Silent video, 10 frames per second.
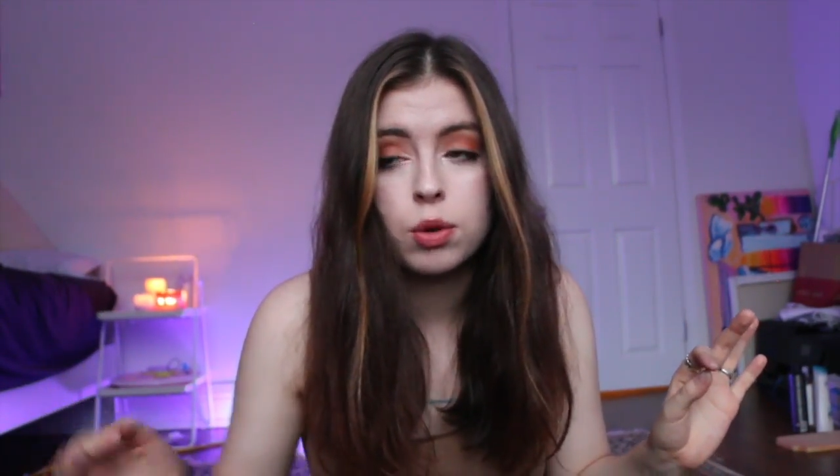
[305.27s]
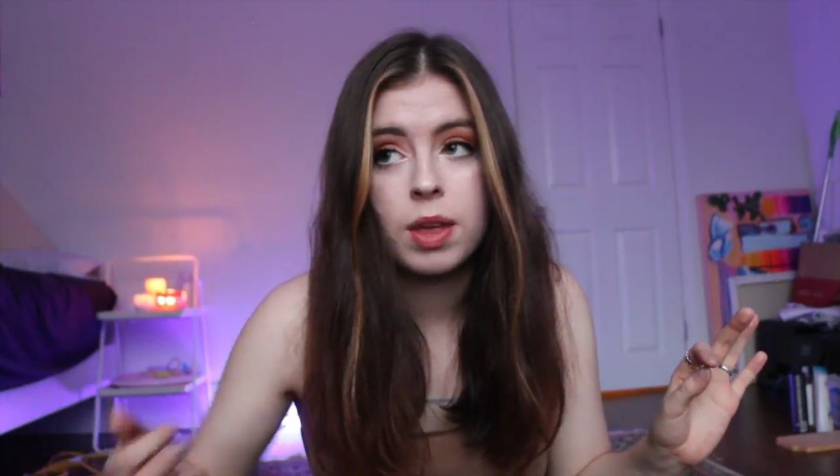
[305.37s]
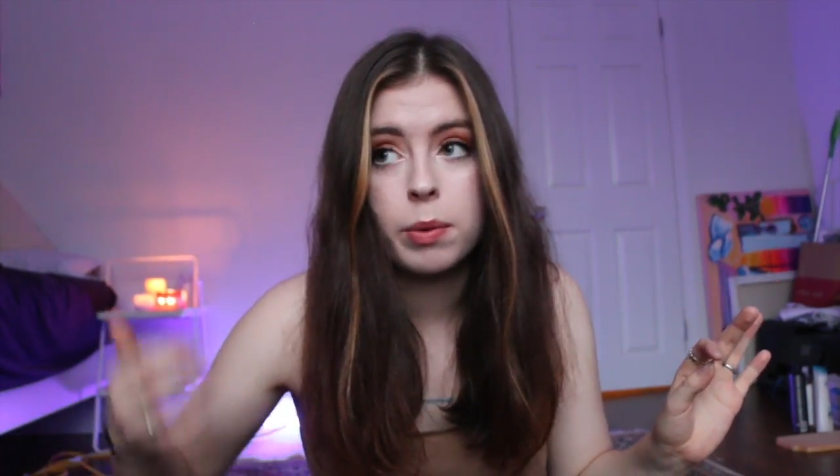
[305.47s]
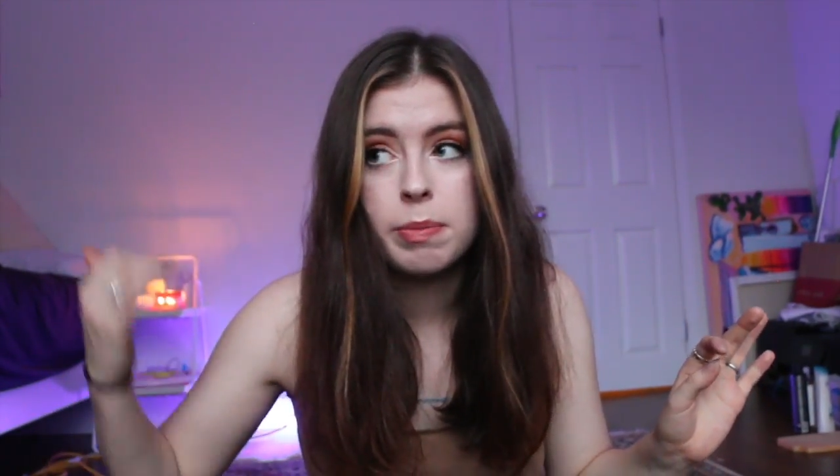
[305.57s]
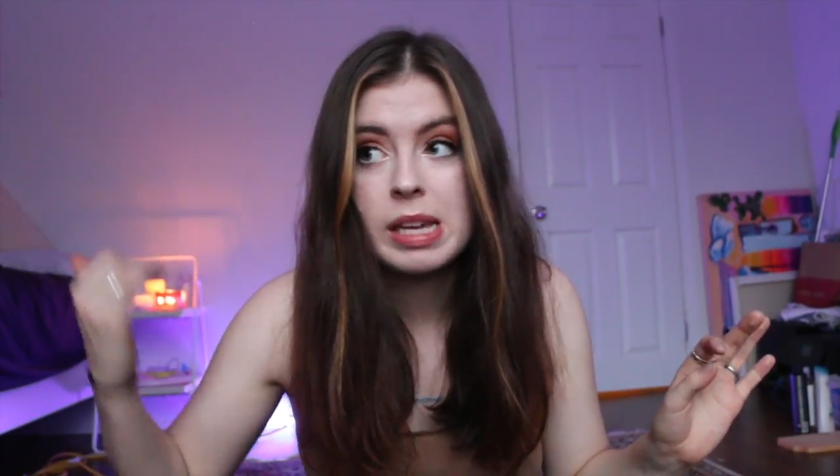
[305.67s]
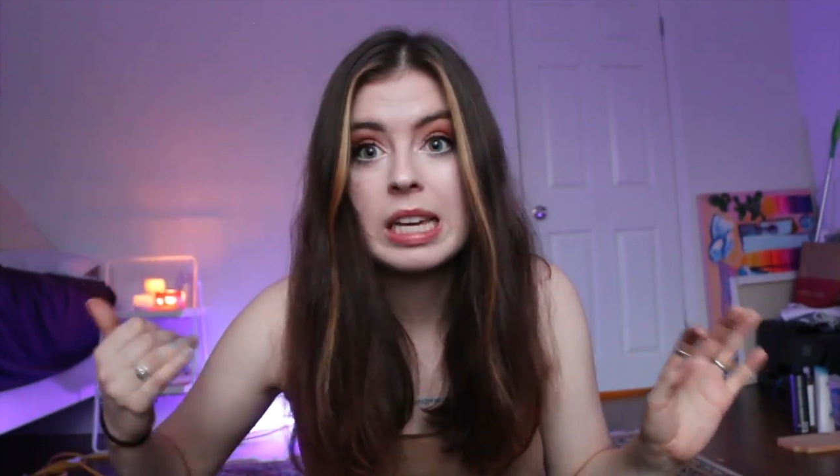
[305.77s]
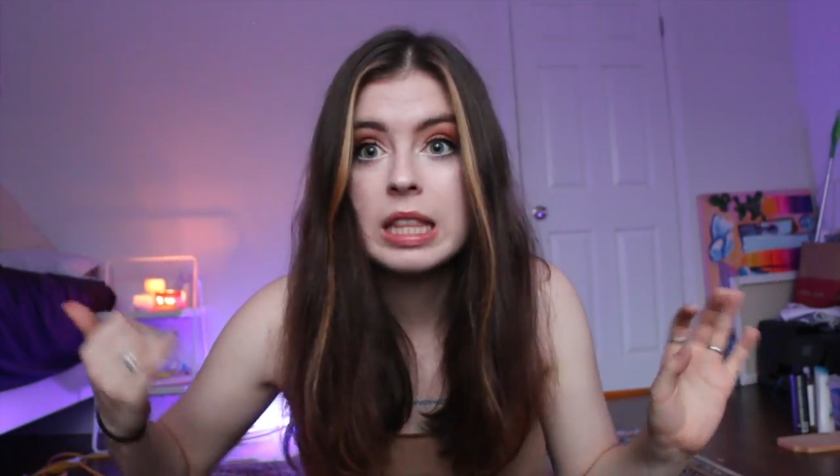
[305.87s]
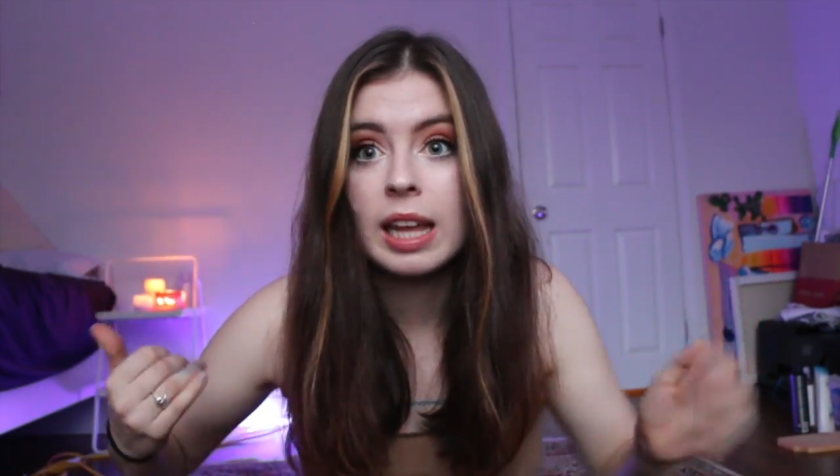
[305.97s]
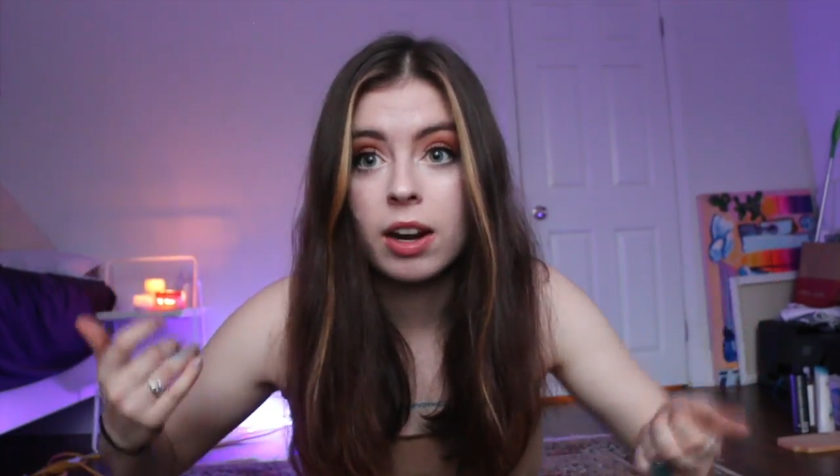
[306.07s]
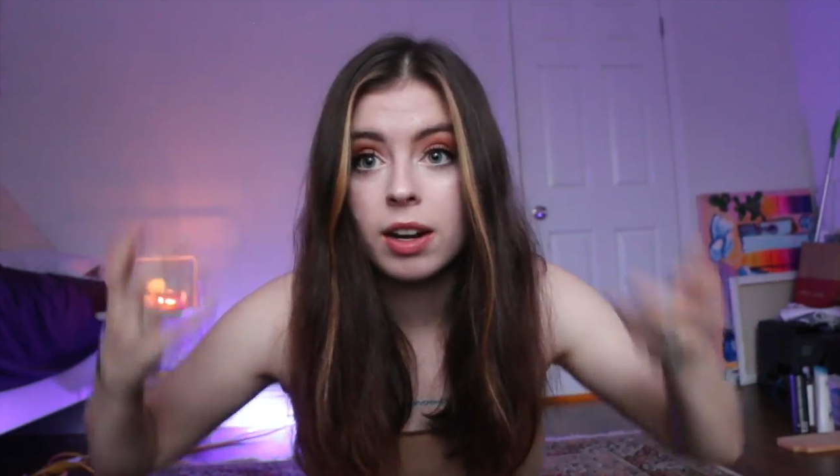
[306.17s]
so they would be
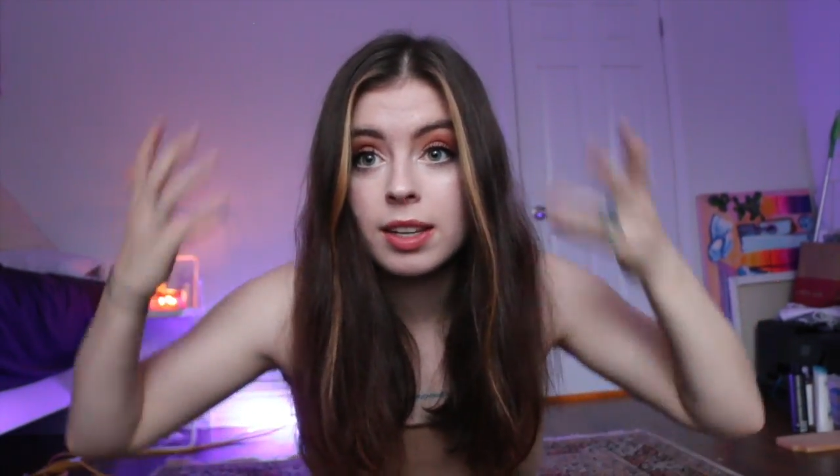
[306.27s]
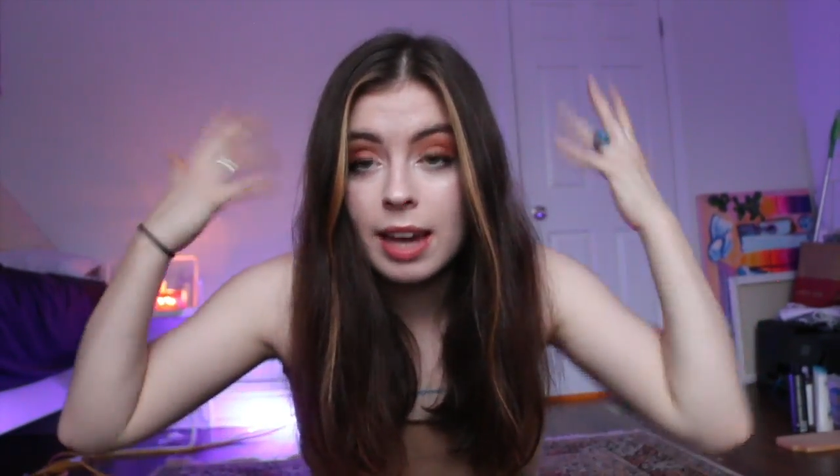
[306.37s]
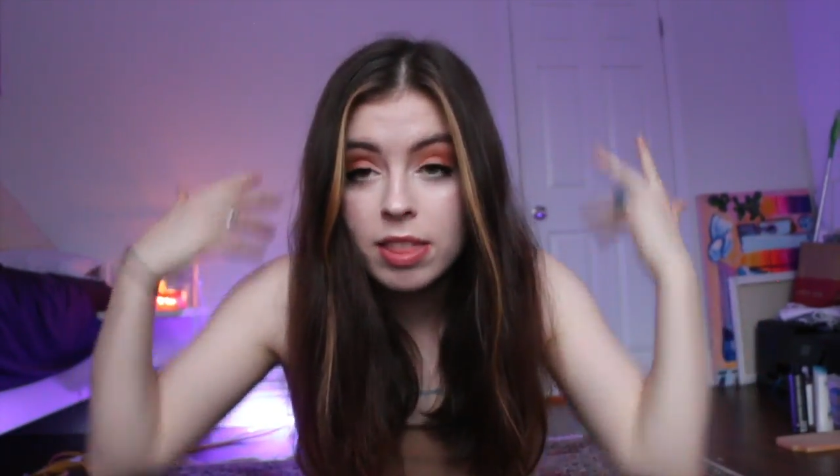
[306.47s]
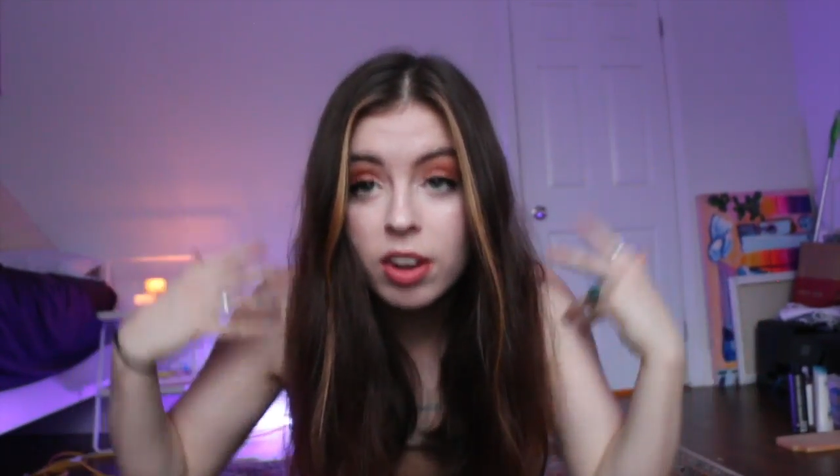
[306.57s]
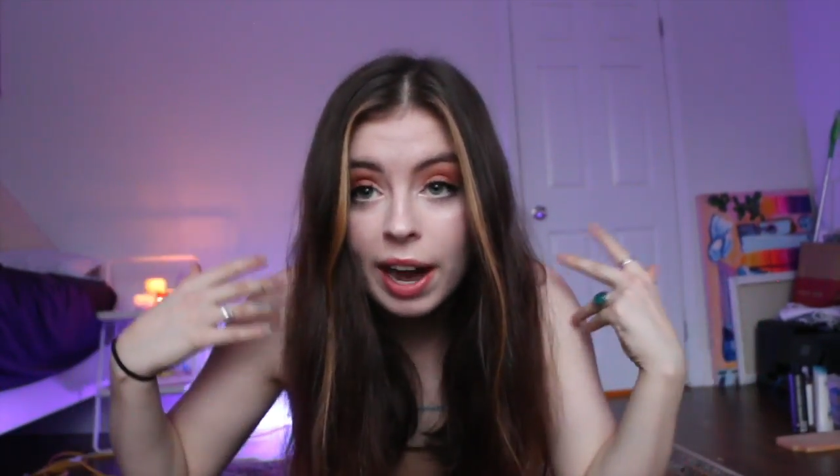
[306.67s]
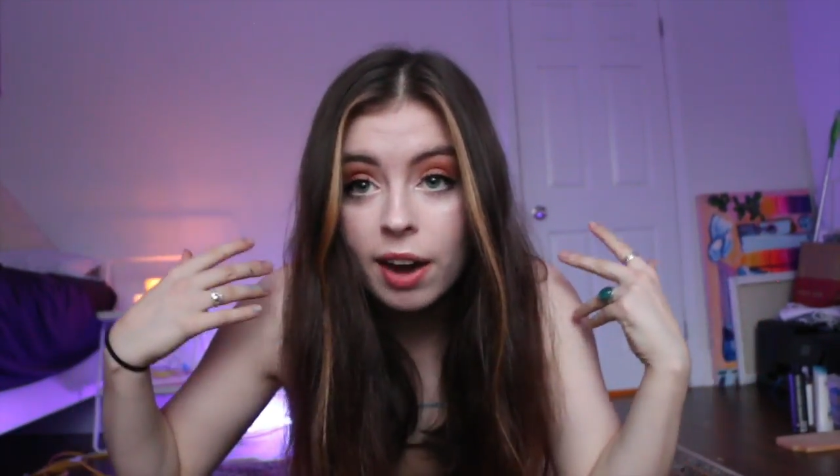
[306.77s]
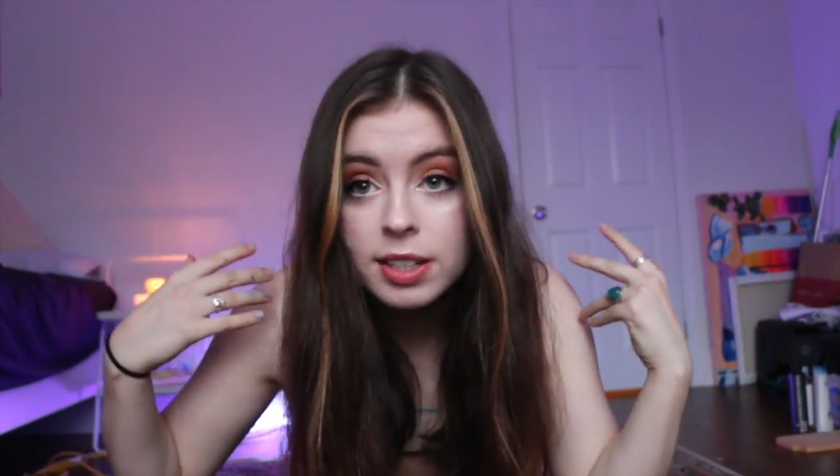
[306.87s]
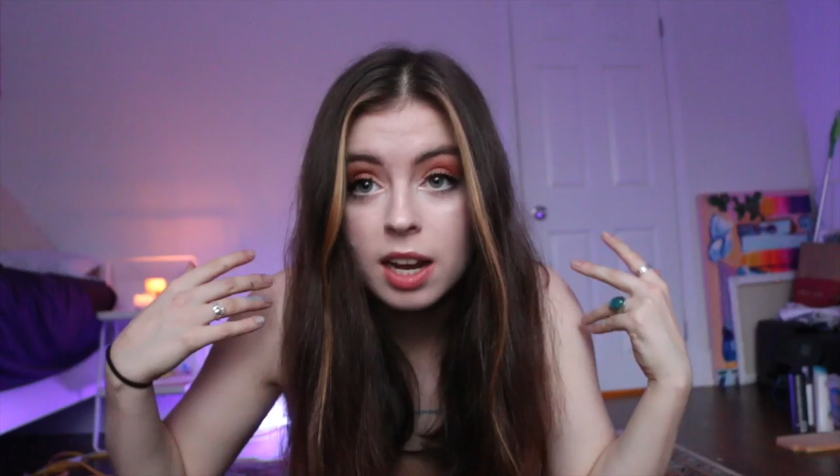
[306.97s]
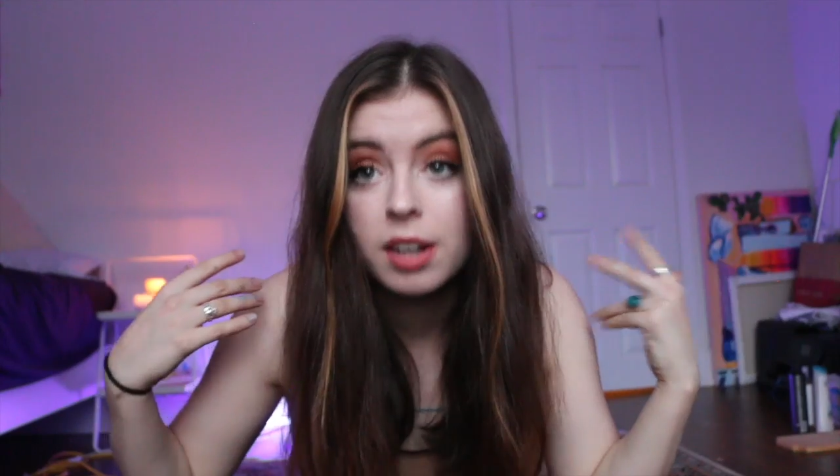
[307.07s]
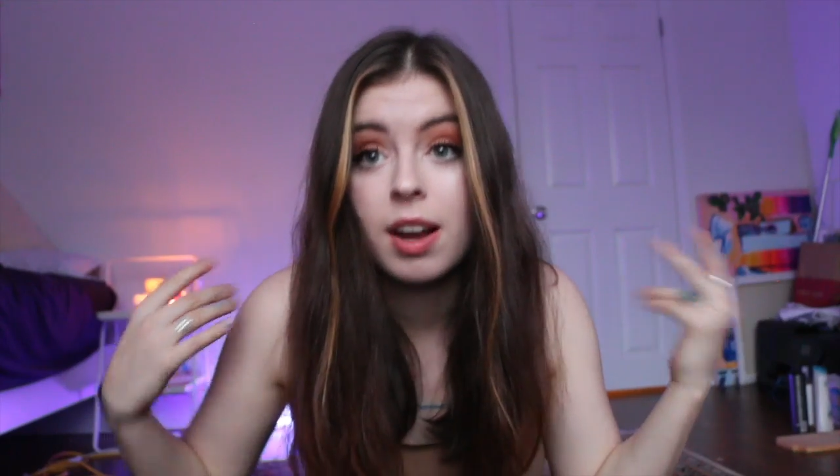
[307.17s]
in there getting their
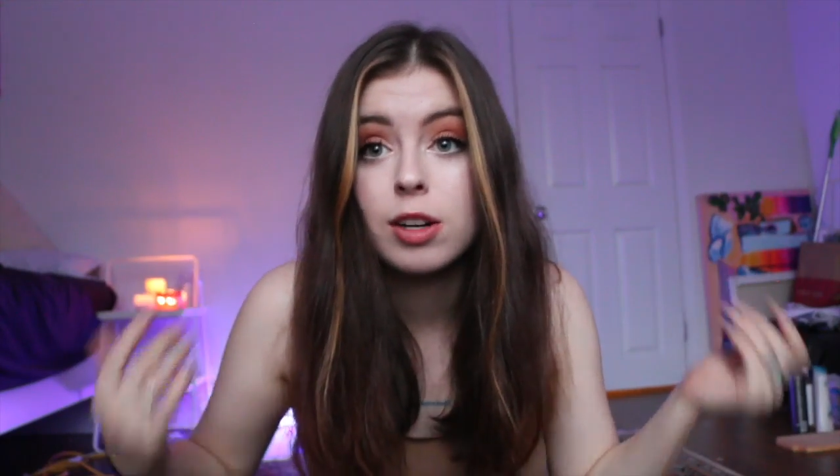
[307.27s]
hair done,